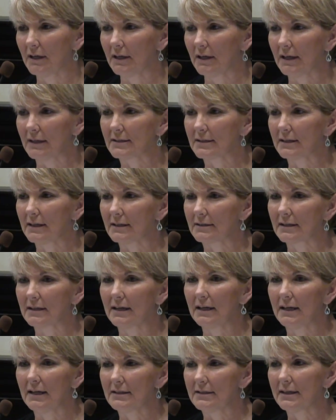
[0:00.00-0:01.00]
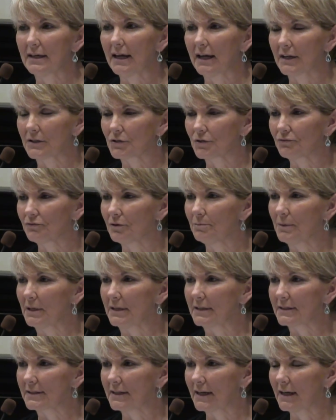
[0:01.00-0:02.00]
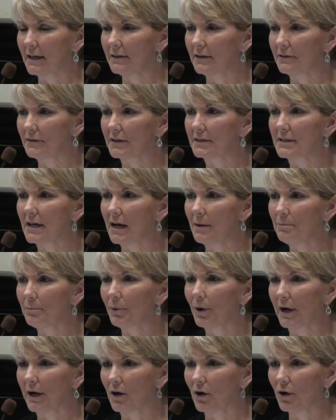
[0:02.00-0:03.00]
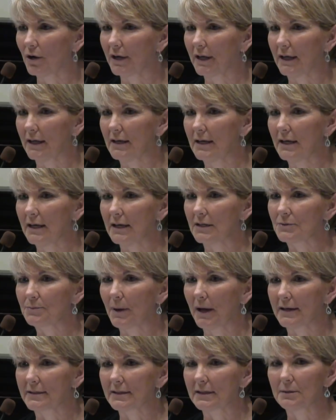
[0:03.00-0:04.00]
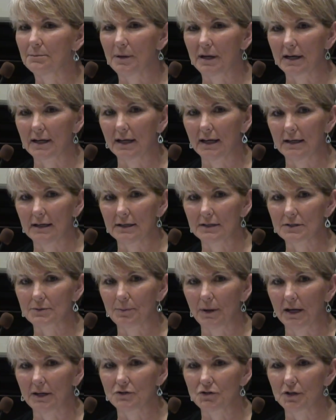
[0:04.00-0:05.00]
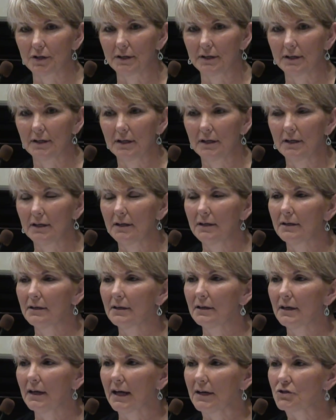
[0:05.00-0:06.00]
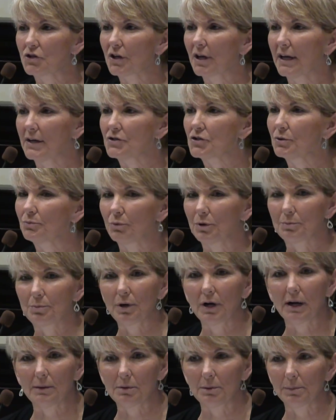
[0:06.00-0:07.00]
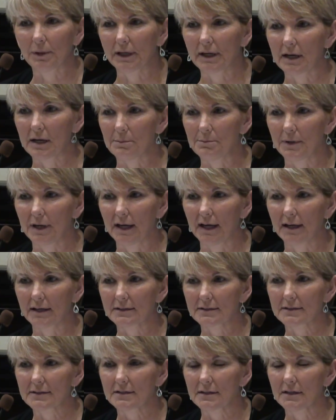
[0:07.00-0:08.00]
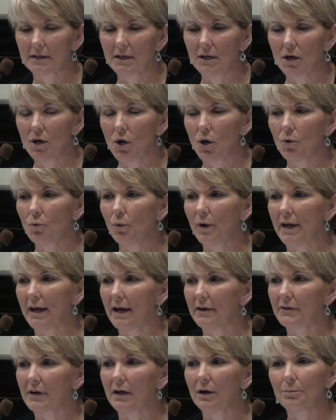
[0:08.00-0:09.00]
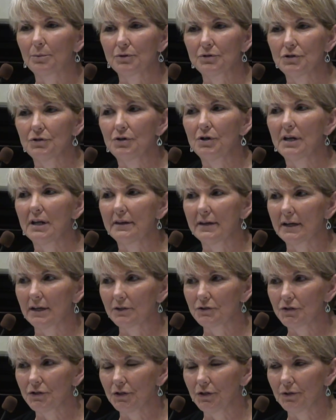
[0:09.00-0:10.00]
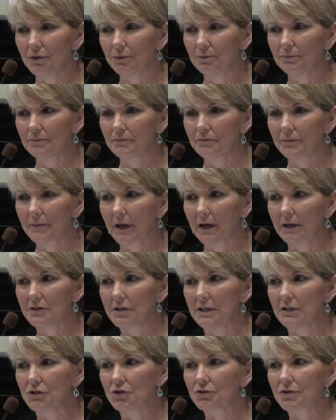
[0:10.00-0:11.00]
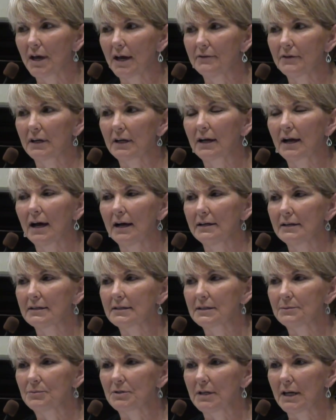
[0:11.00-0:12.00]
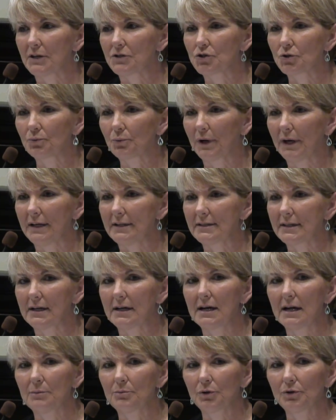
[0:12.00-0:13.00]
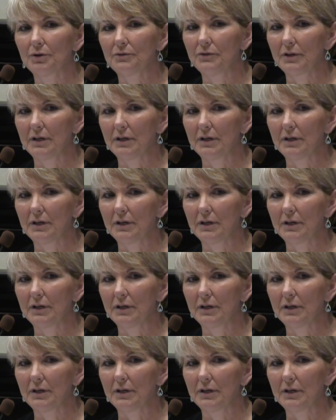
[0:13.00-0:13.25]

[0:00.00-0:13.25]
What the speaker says: It's an easy answer for me to say that the top priority is passing the Medicaid expansion. Education would probably come next. We have an opportunity there too. Our teachers haven't gotten a substantial raise in a number of